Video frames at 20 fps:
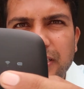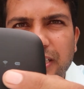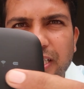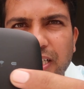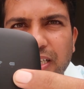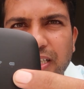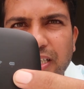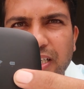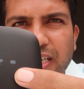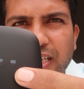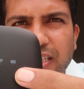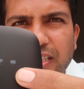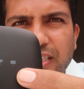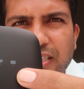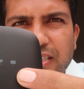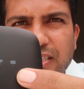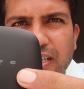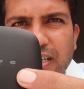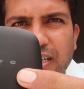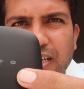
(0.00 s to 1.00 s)
Three
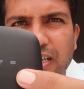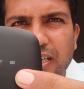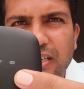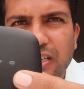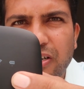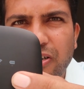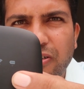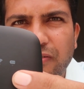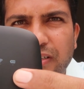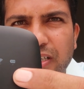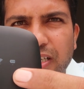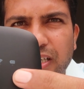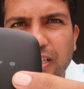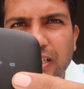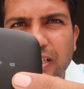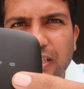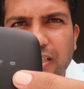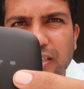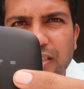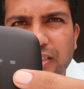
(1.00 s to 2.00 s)
indicators are over
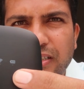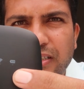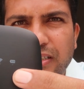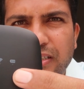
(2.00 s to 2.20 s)
here.